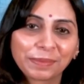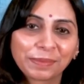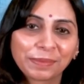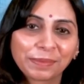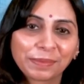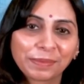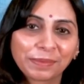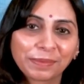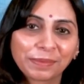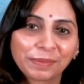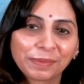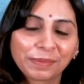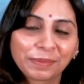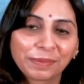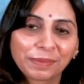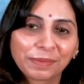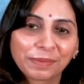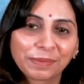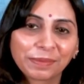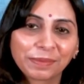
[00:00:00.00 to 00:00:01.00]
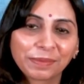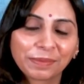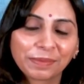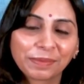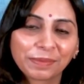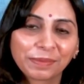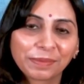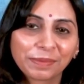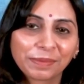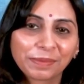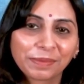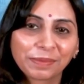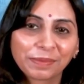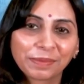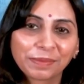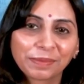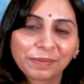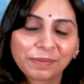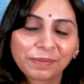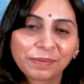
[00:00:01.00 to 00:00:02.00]

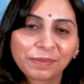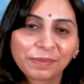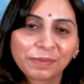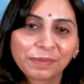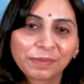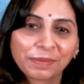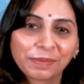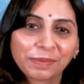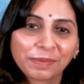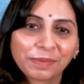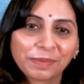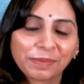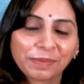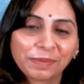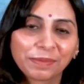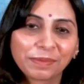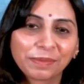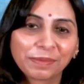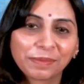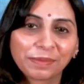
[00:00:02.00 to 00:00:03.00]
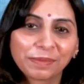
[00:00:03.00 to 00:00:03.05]
(not speaking)